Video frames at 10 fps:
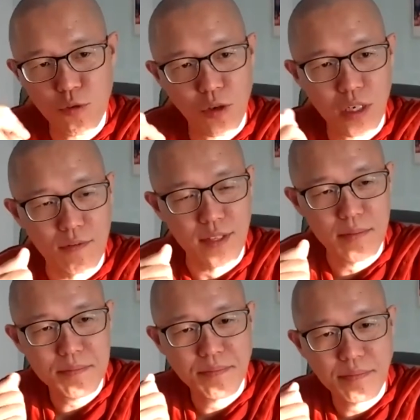one of
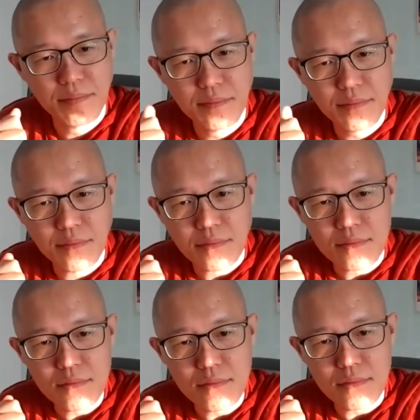them,
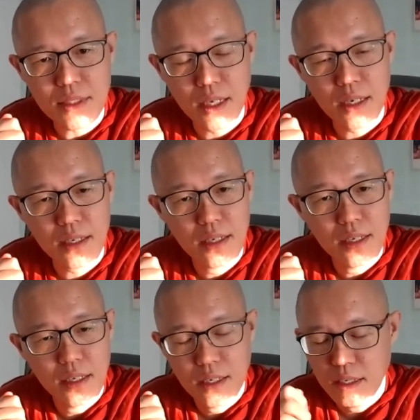yeah,
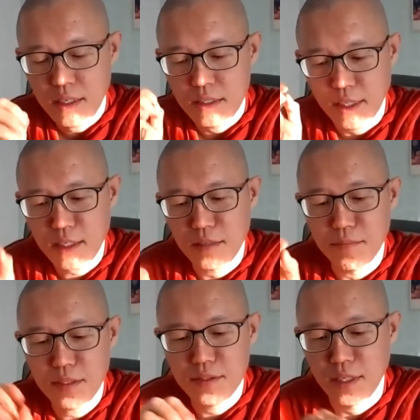then it
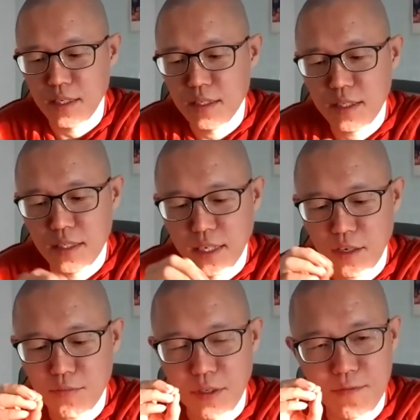means that it
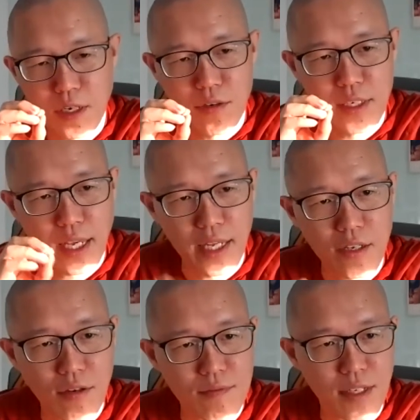cannot be found in any
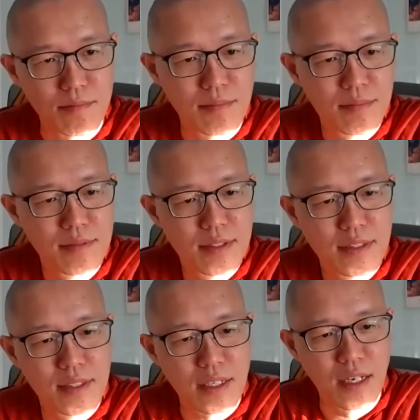of them.
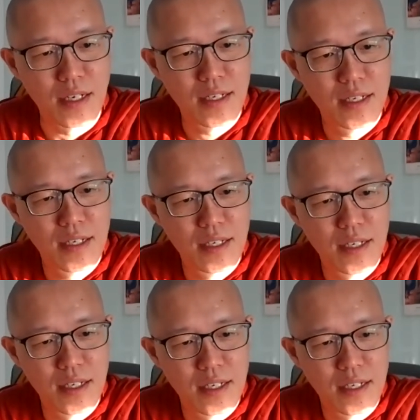Yeah,
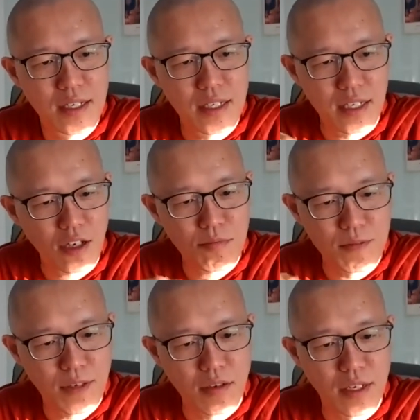it cannot be
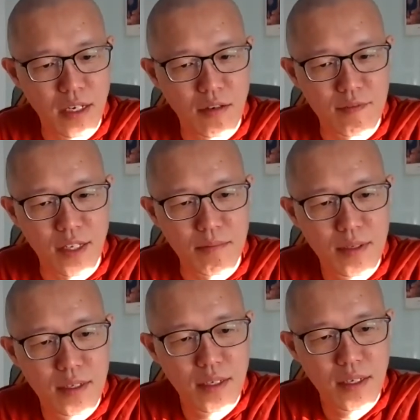found in any of them.
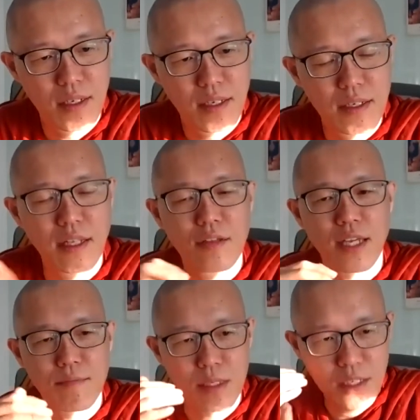Then you
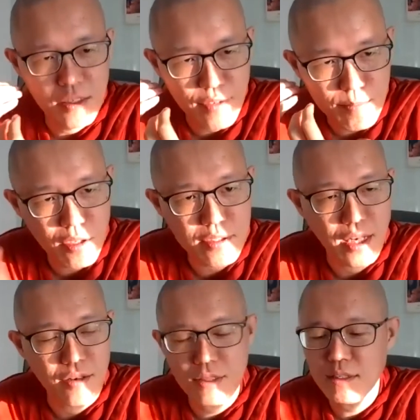can be even more
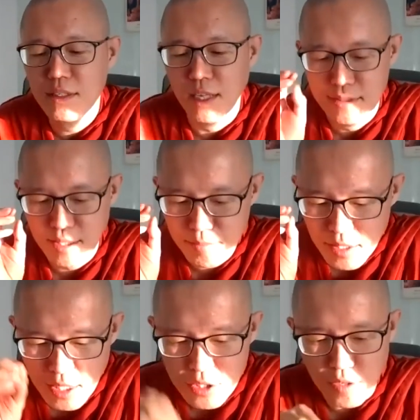thorough, examine
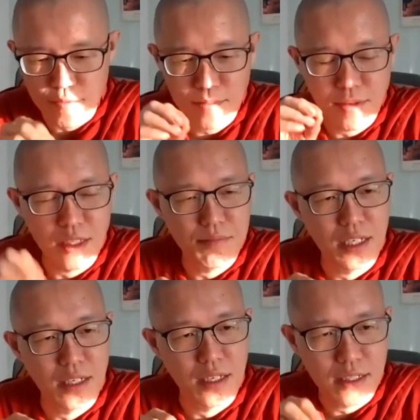each of them
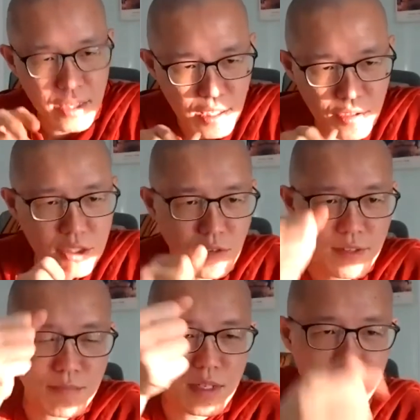independently. Take out each of
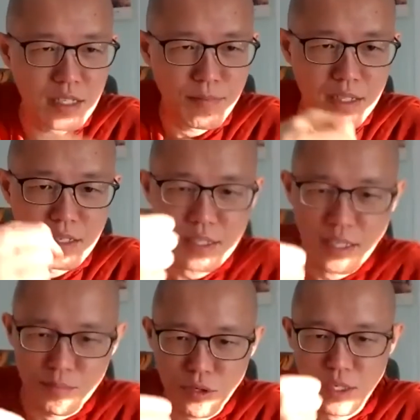them independently
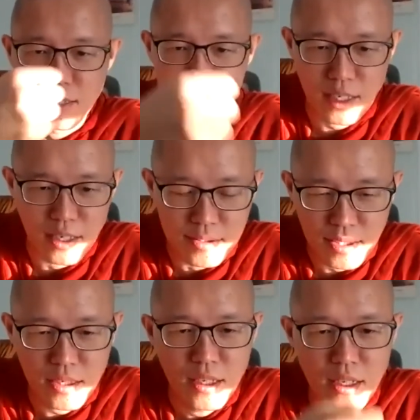and put it aside and say,